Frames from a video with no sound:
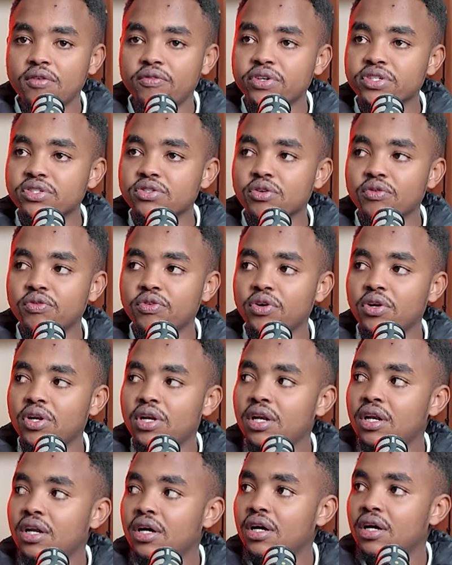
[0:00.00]
first of all,
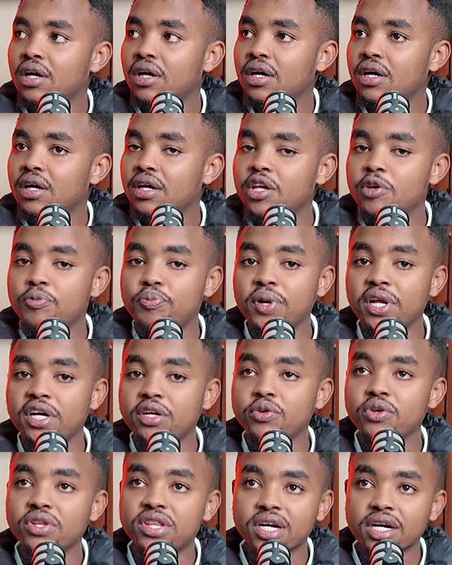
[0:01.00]
he
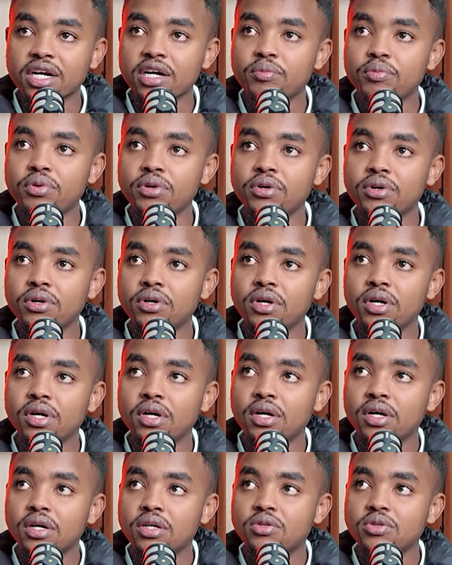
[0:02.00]
played with Rabiot
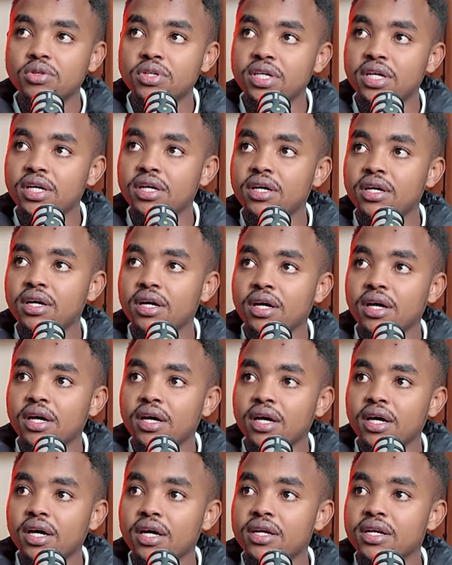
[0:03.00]
today,
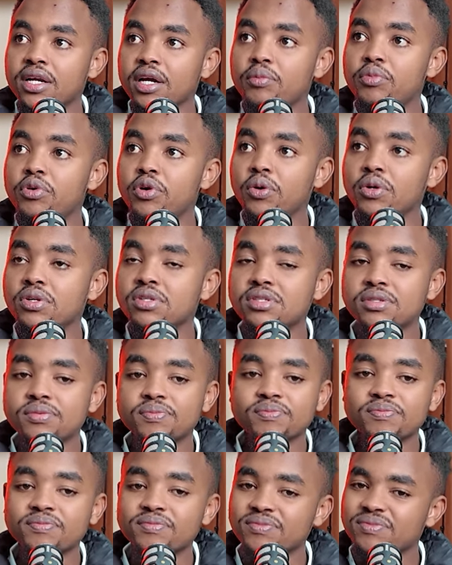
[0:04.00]
and Rabiot was
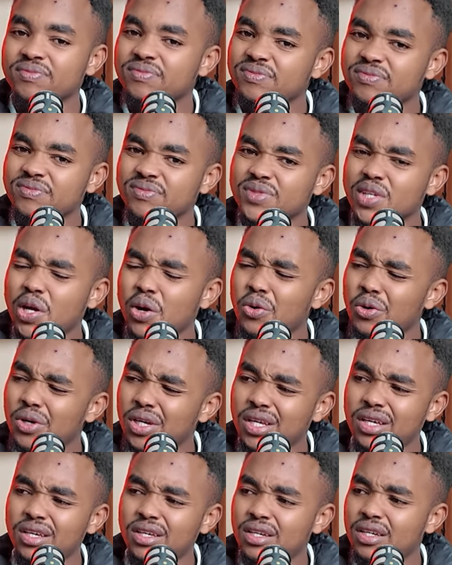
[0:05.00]

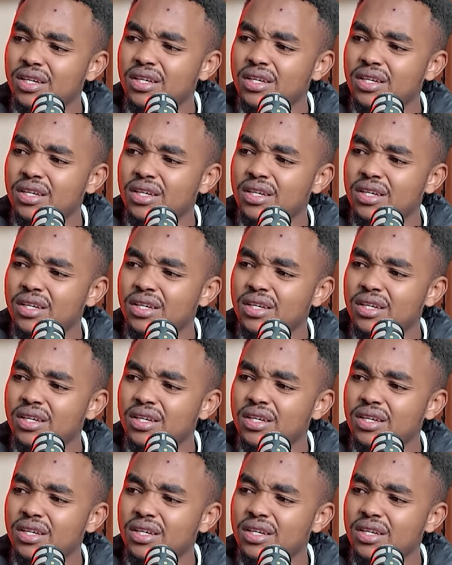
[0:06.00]
okay.